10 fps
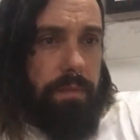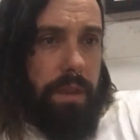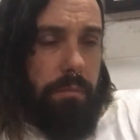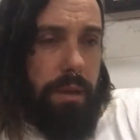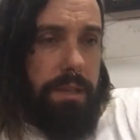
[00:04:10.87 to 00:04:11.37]

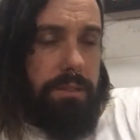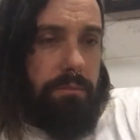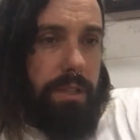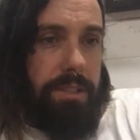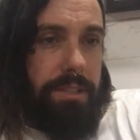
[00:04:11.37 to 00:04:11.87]
I'll buy some
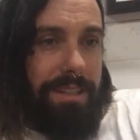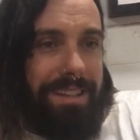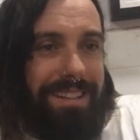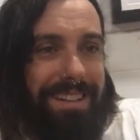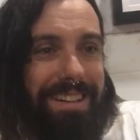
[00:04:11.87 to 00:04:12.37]
wedges.
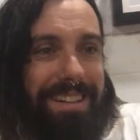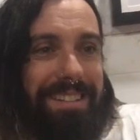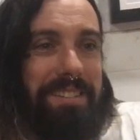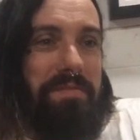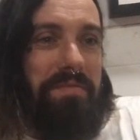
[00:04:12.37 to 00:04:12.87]

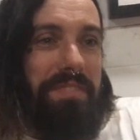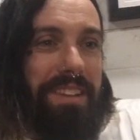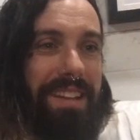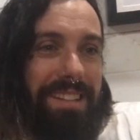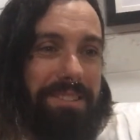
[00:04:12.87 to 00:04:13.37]

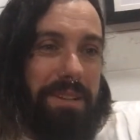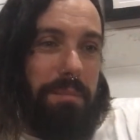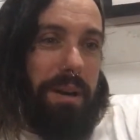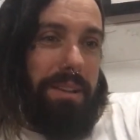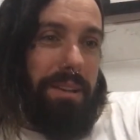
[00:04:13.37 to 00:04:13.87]
Don't know
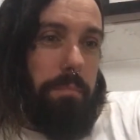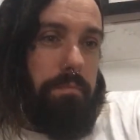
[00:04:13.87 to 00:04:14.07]
about that.